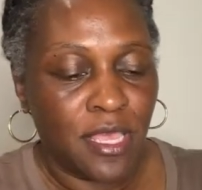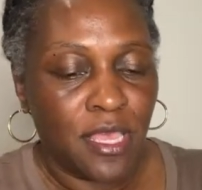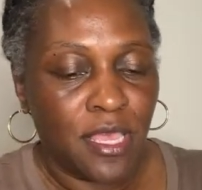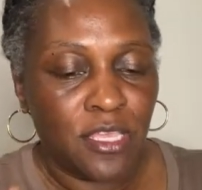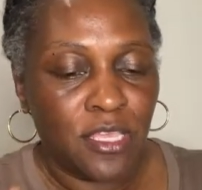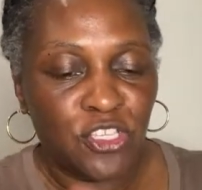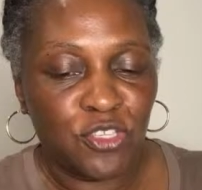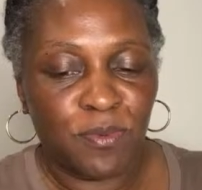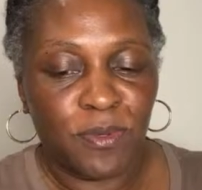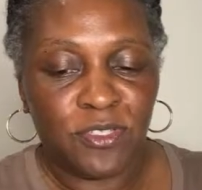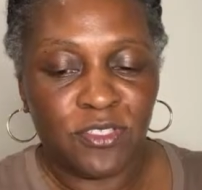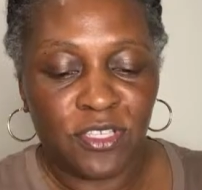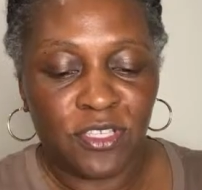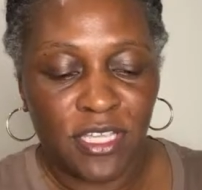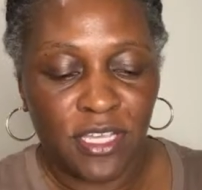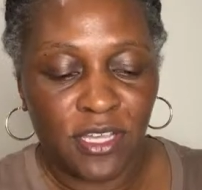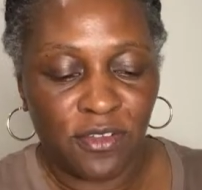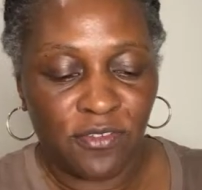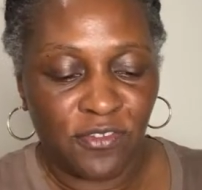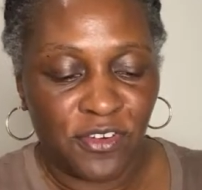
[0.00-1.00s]
you're supposed to
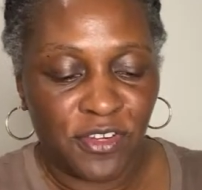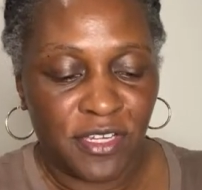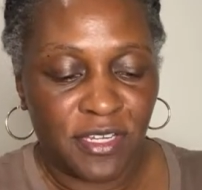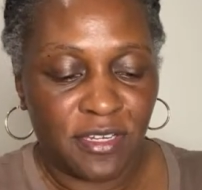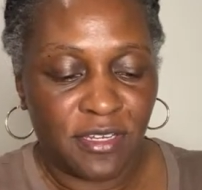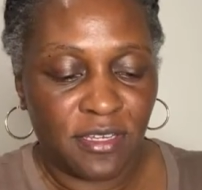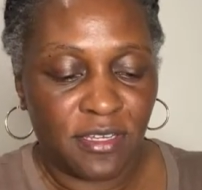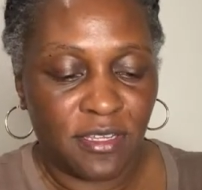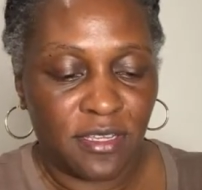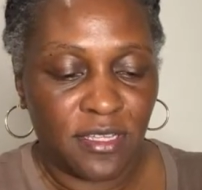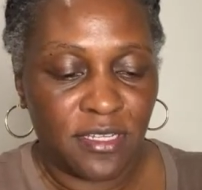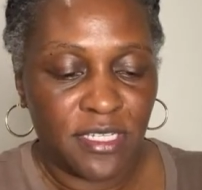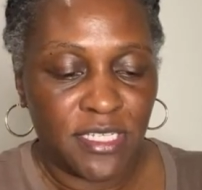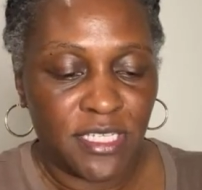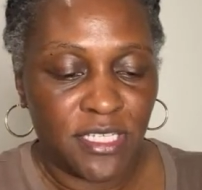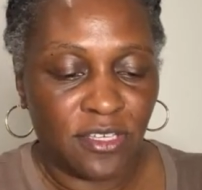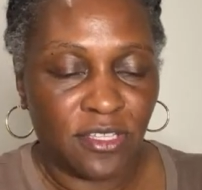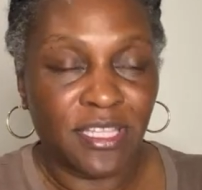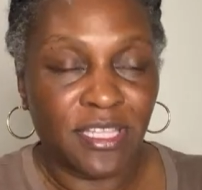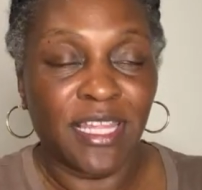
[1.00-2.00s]
cover it
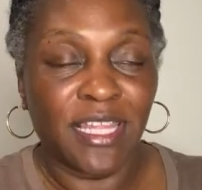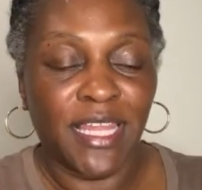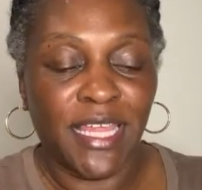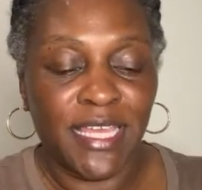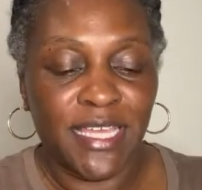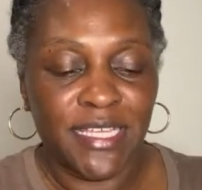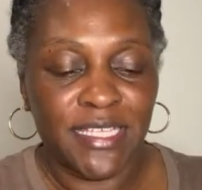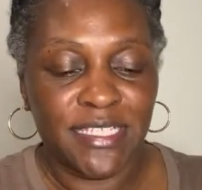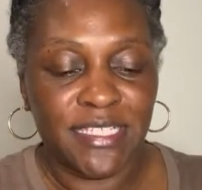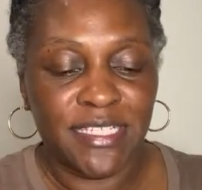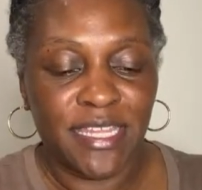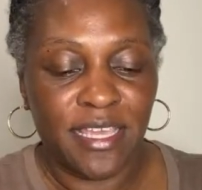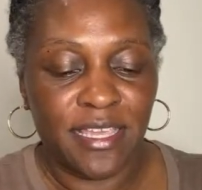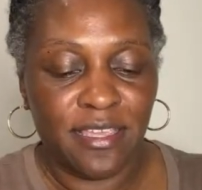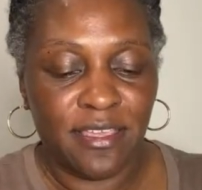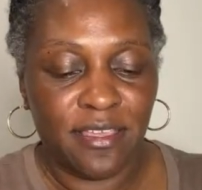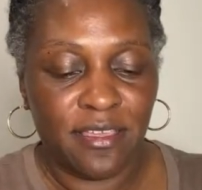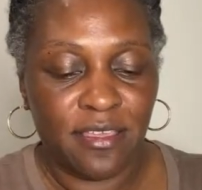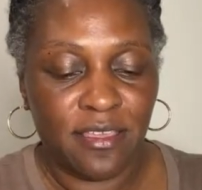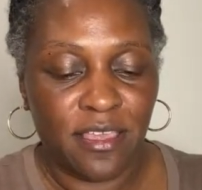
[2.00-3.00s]
until the last
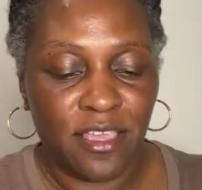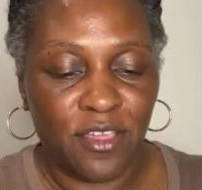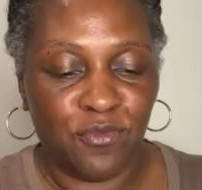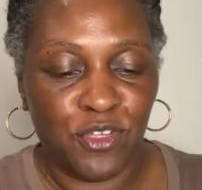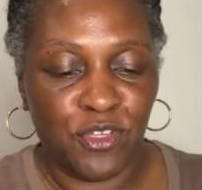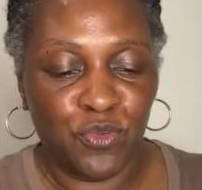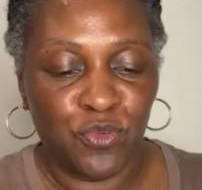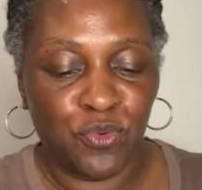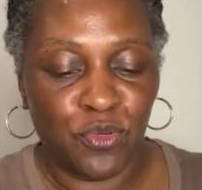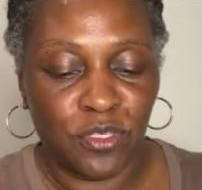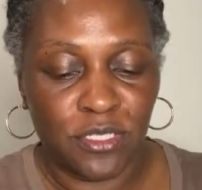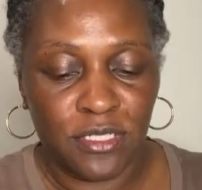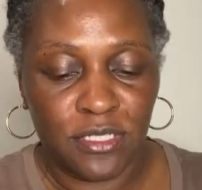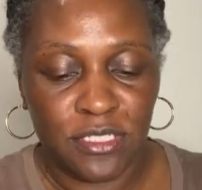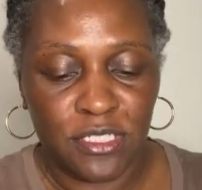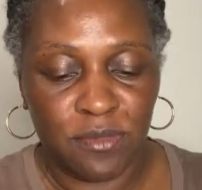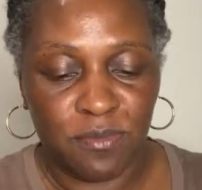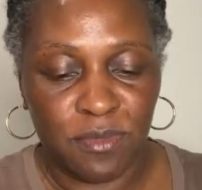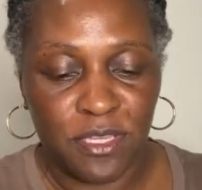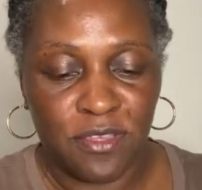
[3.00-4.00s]
day, and when you want it
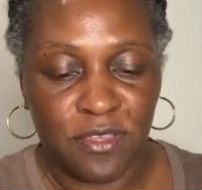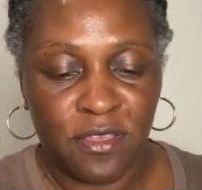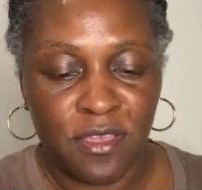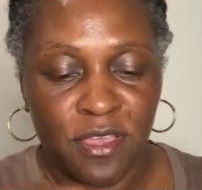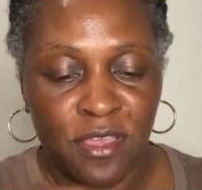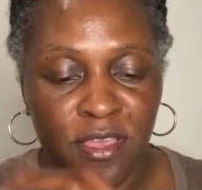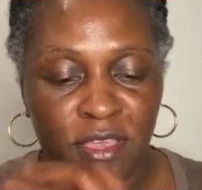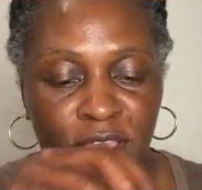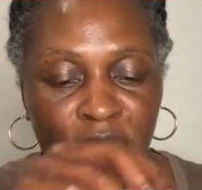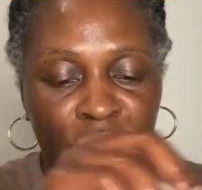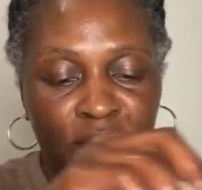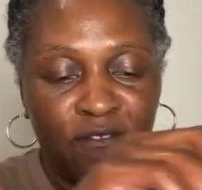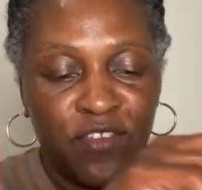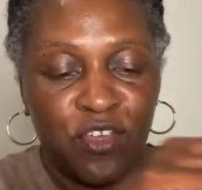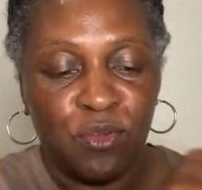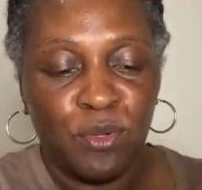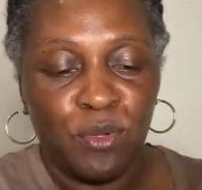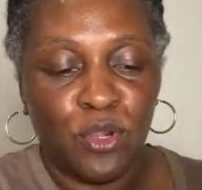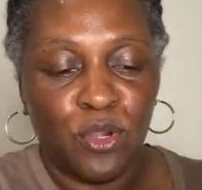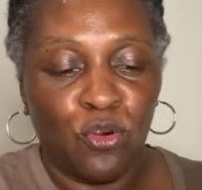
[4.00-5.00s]
to be
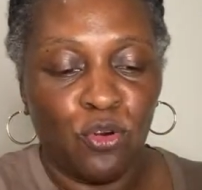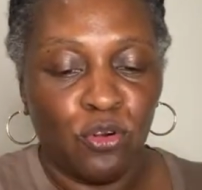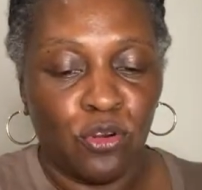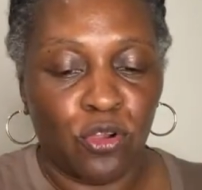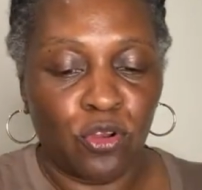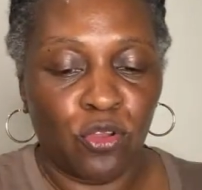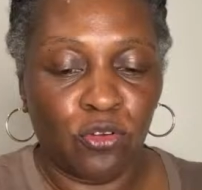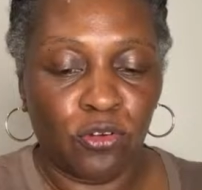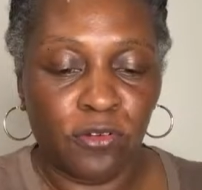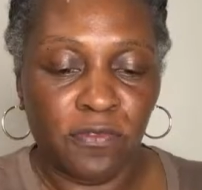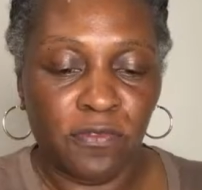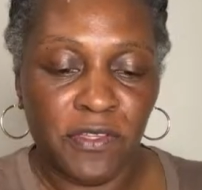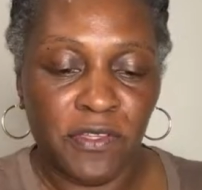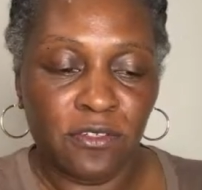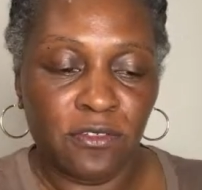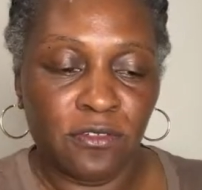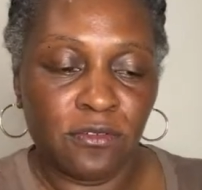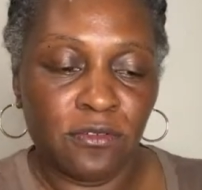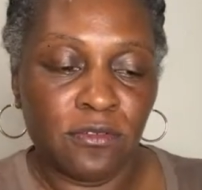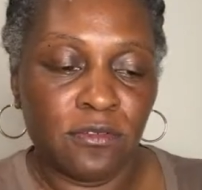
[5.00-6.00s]
filled with
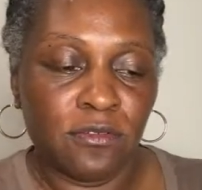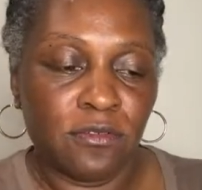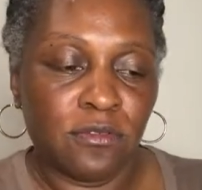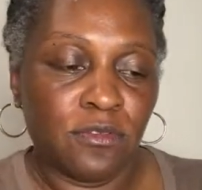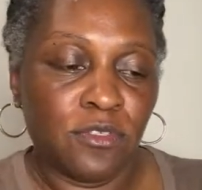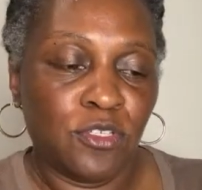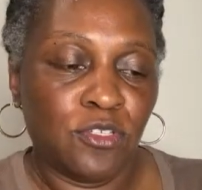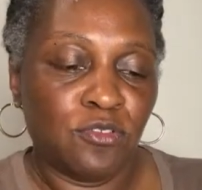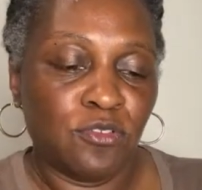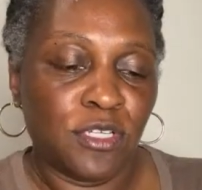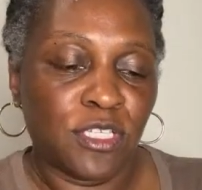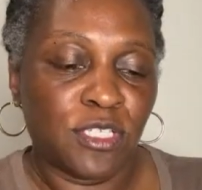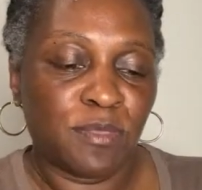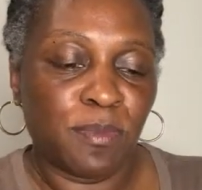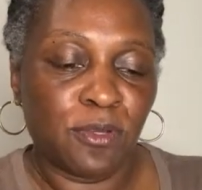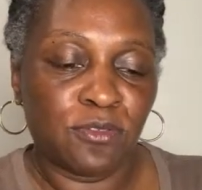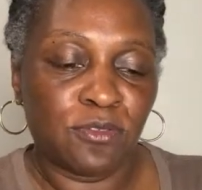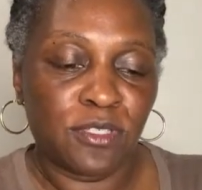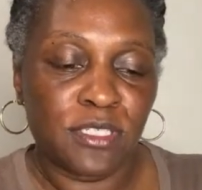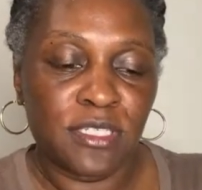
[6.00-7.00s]
chlorophyll, you
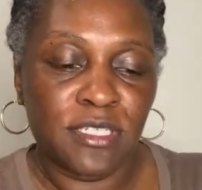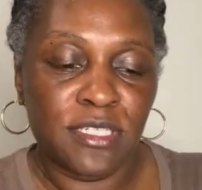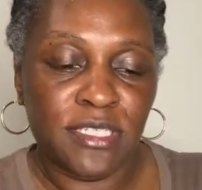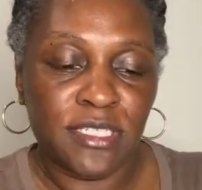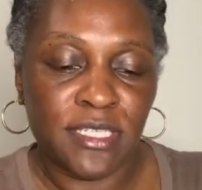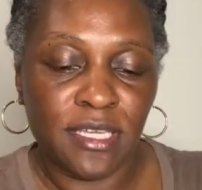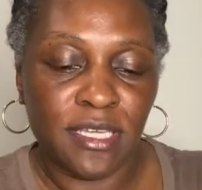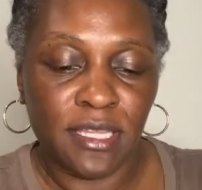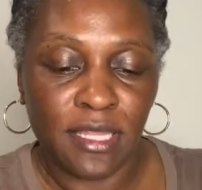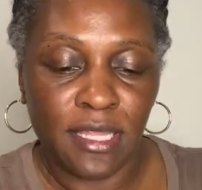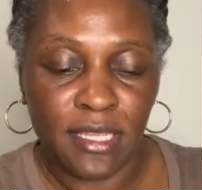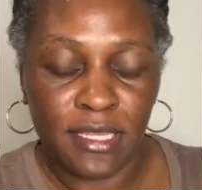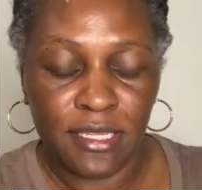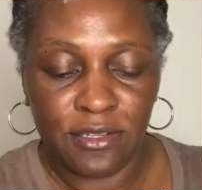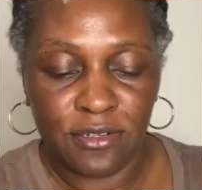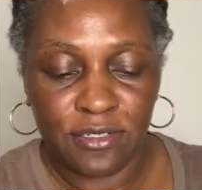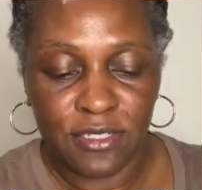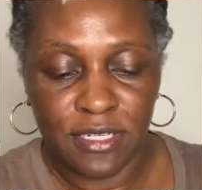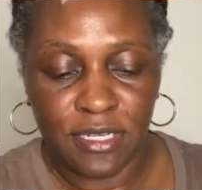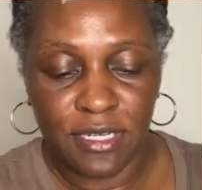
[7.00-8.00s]
expose it to the sunlight or
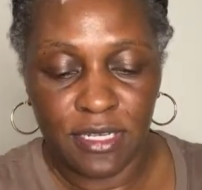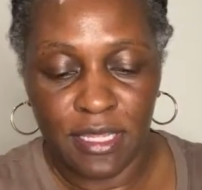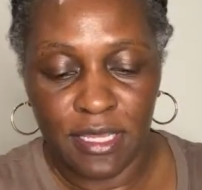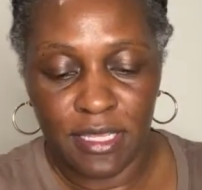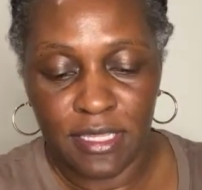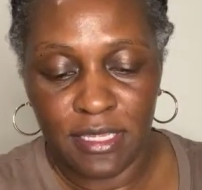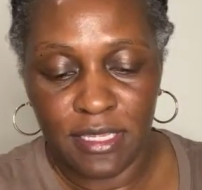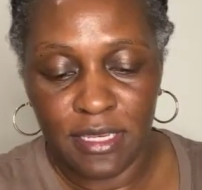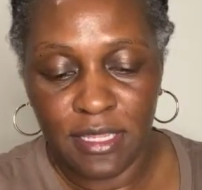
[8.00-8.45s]
to the light.